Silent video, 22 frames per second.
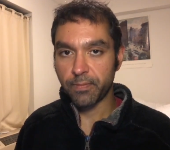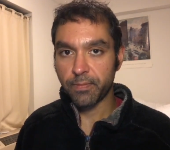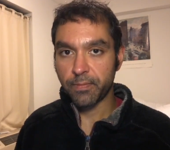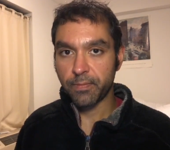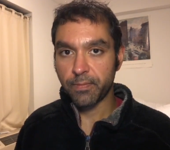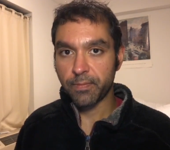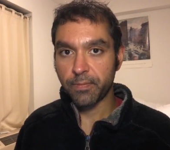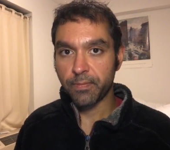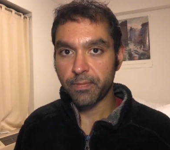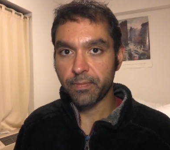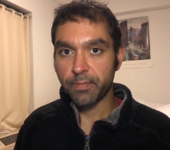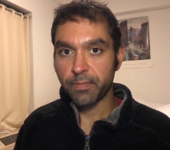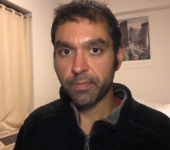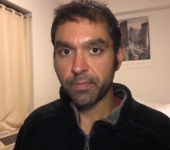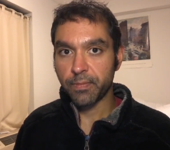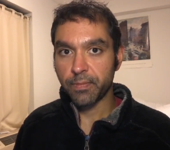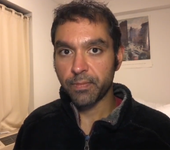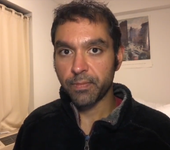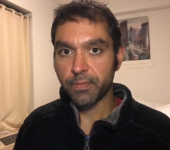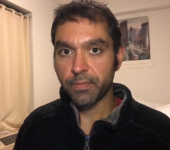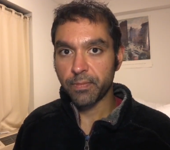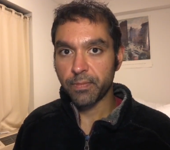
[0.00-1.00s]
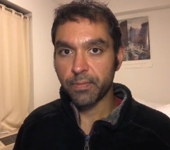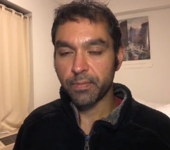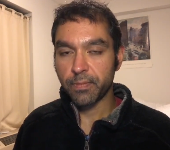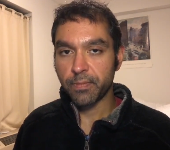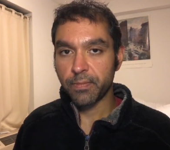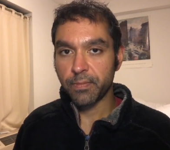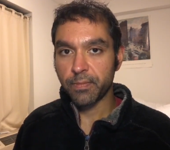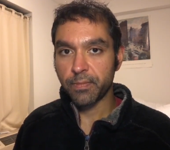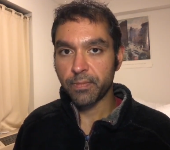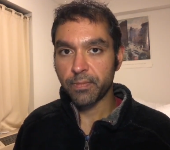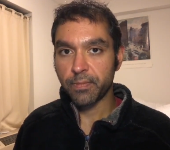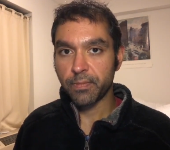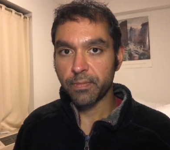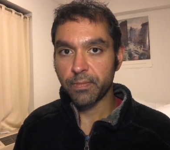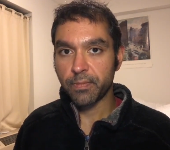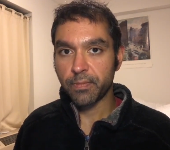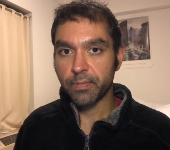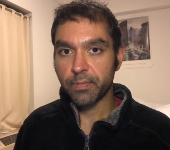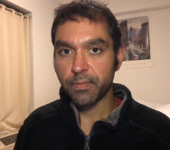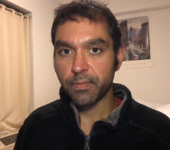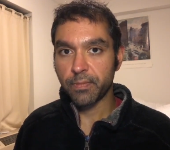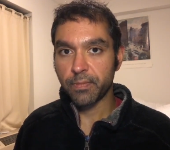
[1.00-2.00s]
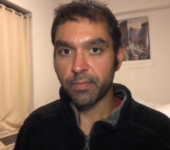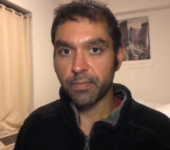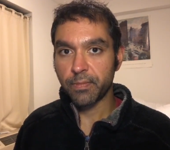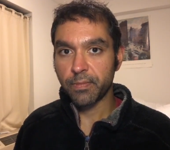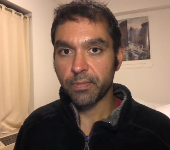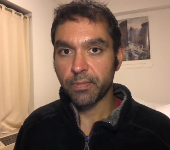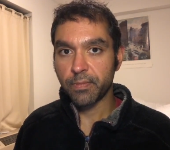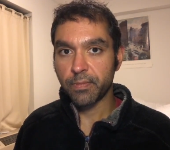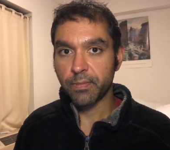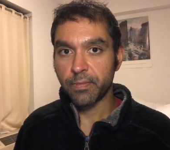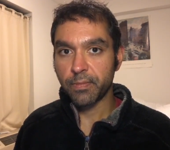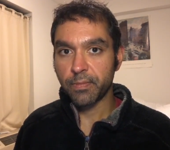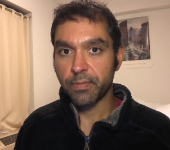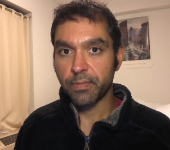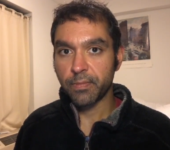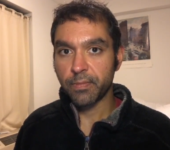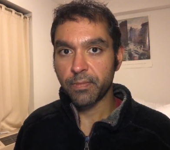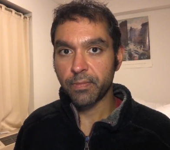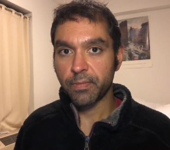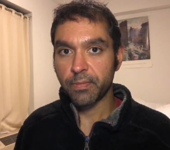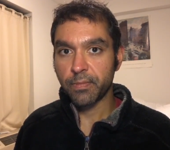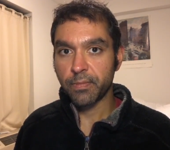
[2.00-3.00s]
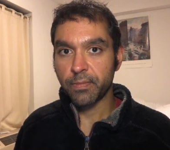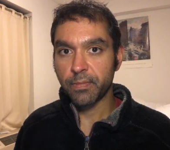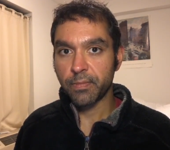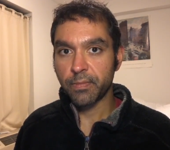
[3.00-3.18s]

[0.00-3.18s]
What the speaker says: (silence)